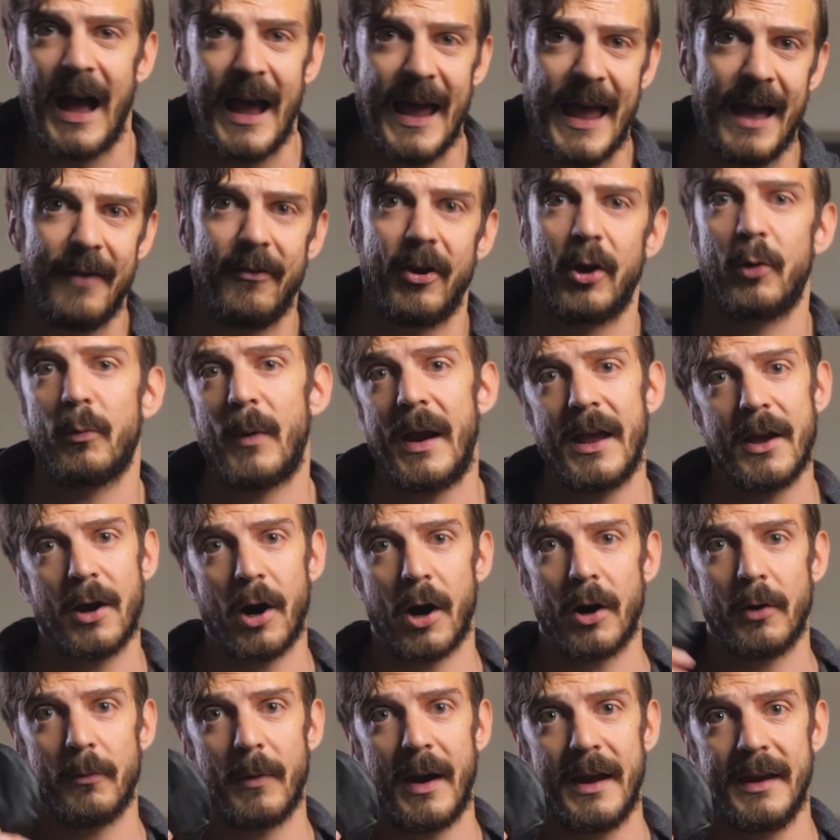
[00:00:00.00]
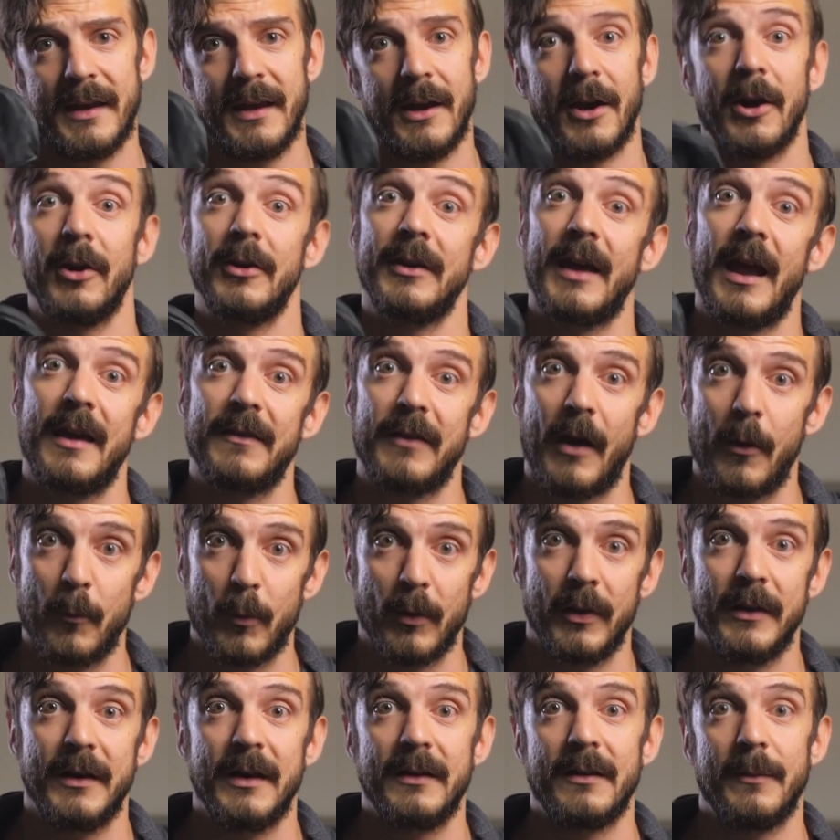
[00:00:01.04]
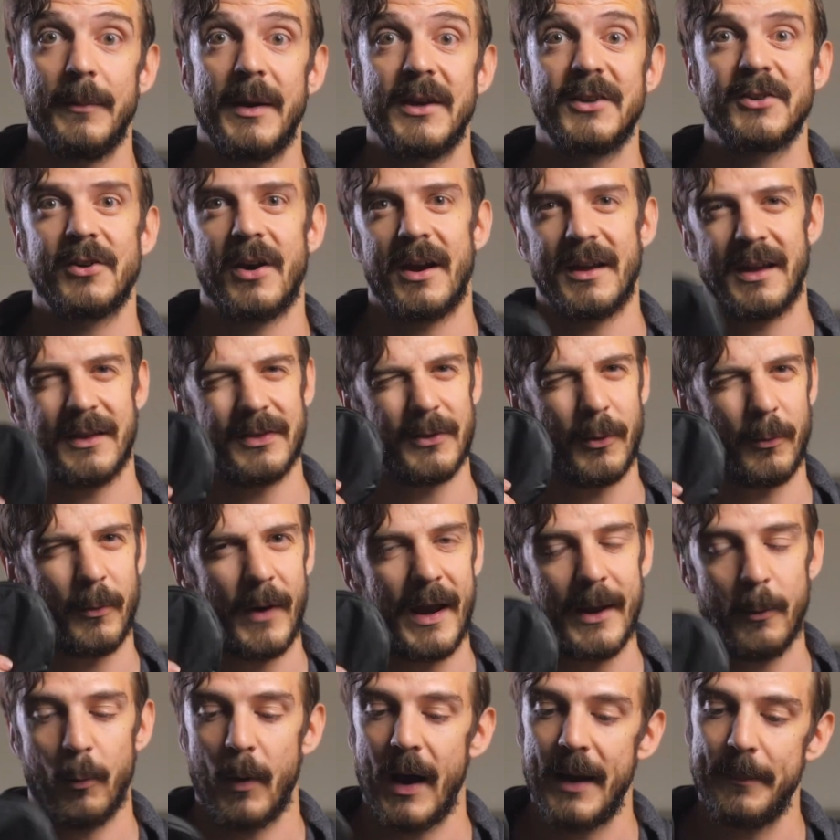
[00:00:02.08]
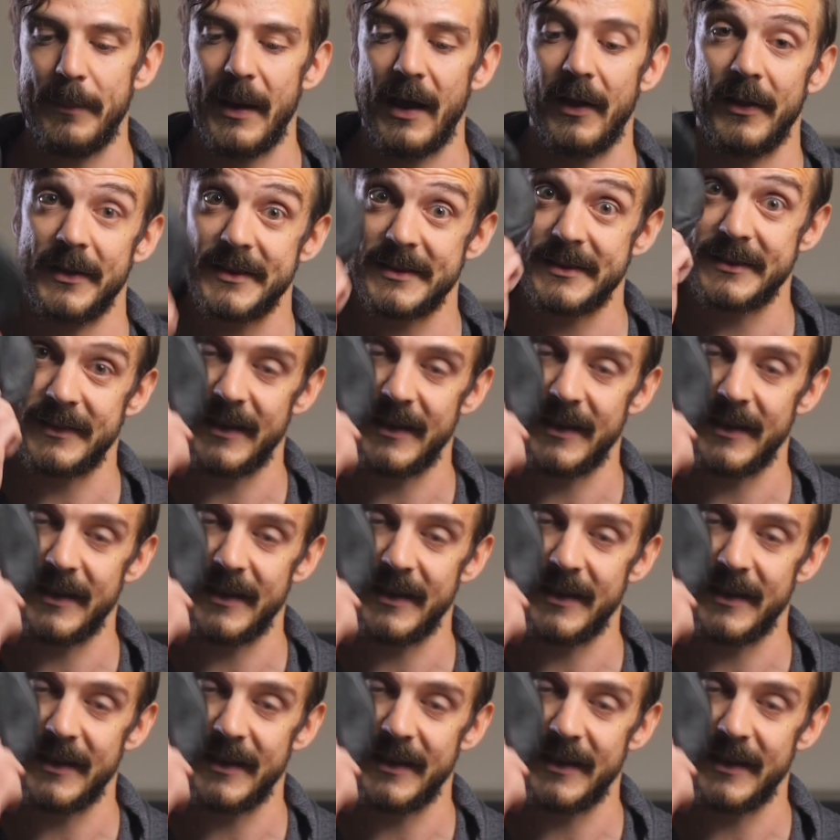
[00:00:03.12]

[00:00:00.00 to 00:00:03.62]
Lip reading: I have a gray card right here in case I really need to make sure I get the right white balance.